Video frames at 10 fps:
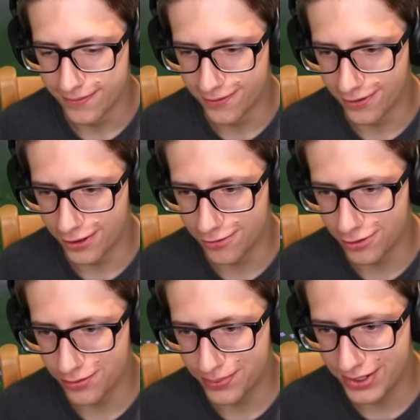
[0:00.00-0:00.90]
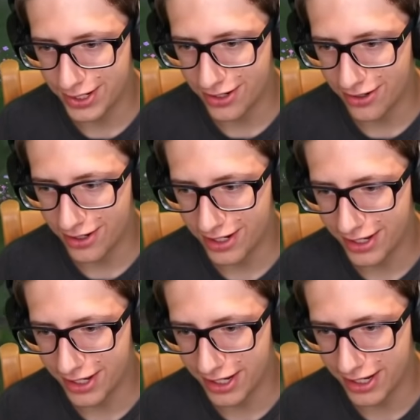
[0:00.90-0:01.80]
Poor Vooperia.
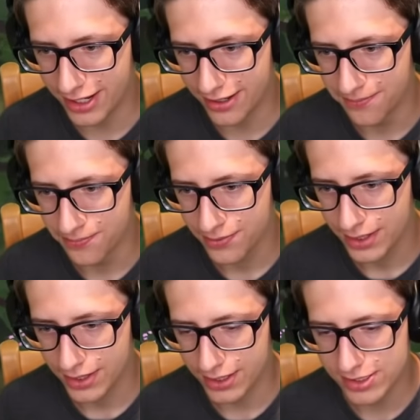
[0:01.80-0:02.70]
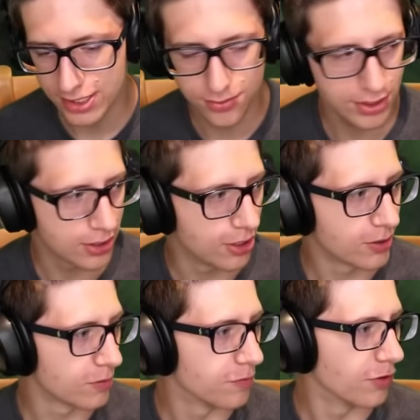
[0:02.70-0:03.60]
They said we look
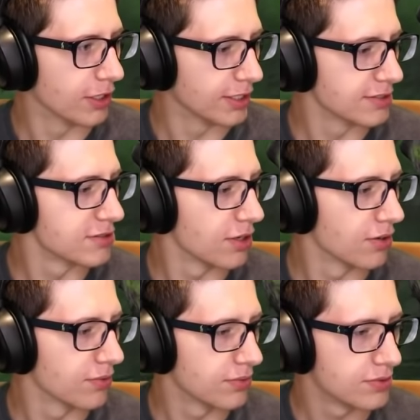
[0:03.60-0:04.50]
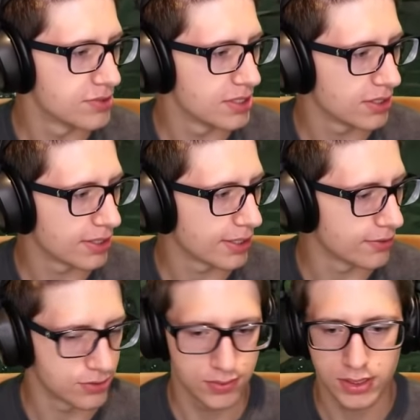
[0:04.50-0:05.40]
funny, so there's nothing
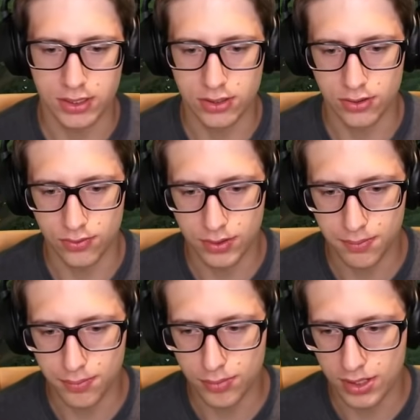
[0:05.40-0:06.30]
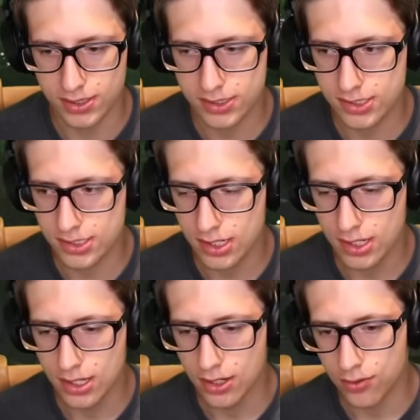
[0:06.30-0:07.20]
else we can do. We must.
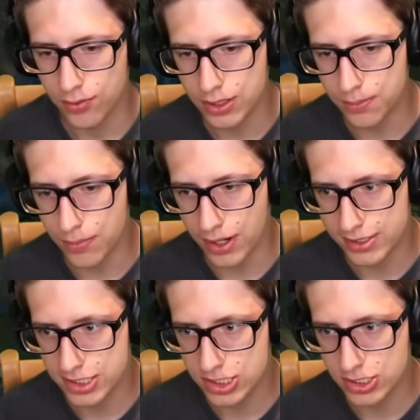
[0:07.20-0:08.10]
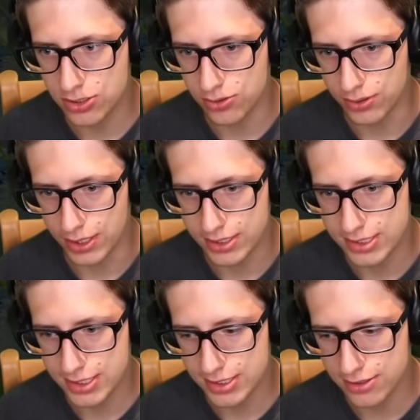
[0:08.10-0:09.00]
We must do this.
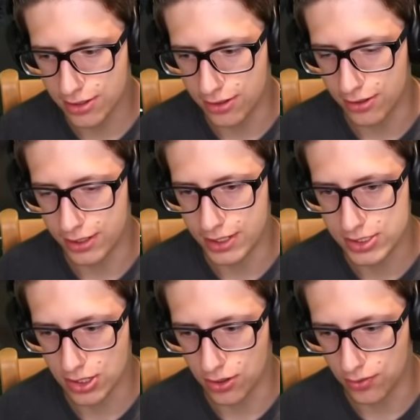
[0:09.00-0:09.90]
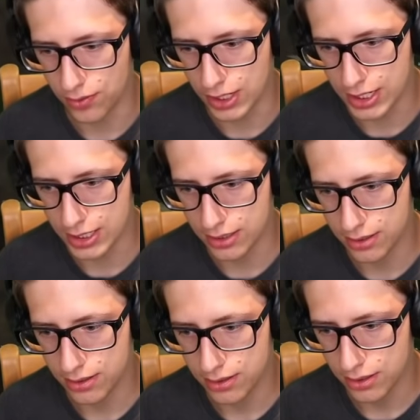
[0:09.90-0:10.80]
It is our, it is our right.
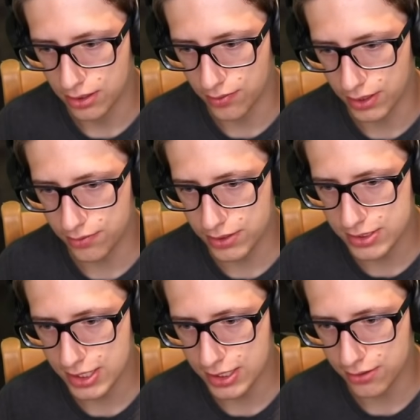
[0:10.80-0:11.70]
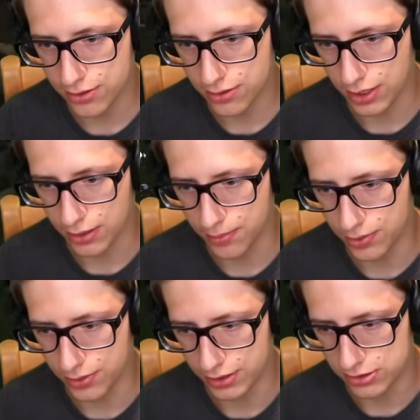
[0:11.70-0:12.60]
Why don't we take out their, like,
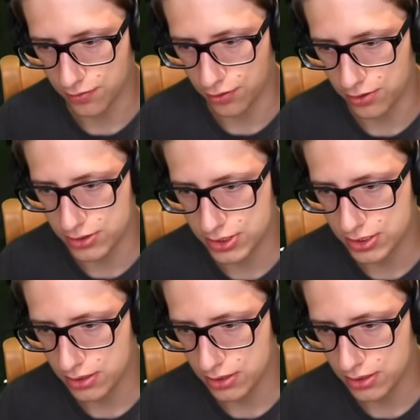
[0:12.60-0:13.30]
buildings first?